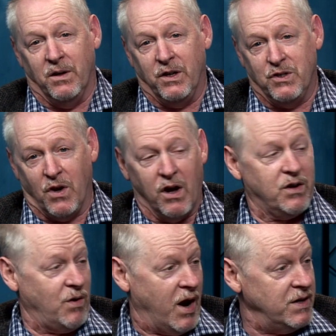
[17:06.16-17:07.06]
exalt
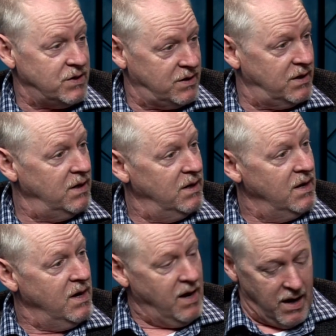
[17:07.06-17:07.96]
Christ,
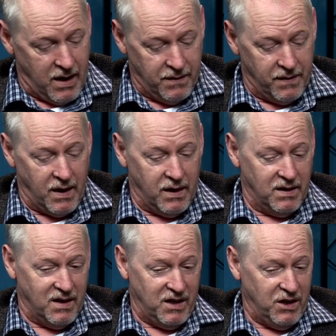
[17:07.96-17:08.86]
and
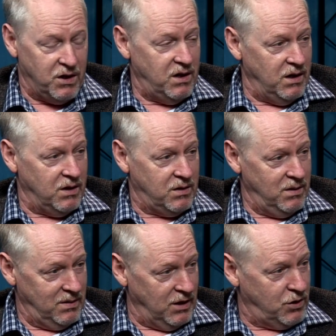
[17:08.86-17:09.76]
then
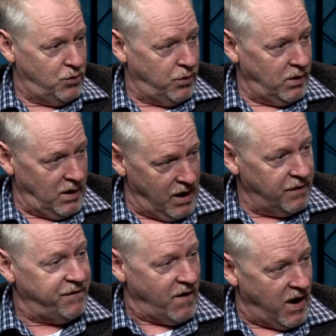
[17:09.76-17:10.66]

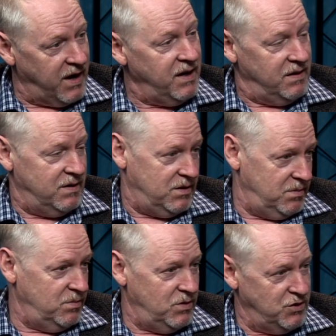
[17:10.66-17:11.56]
edify
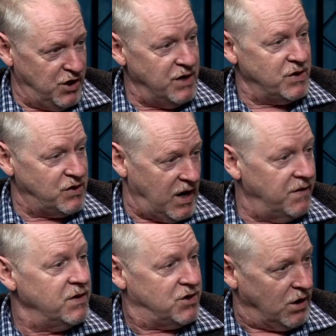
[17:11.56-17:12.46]
Jesus and
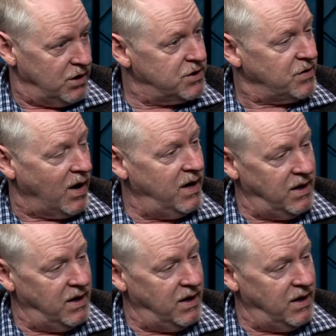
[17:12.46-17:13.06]
the church, right?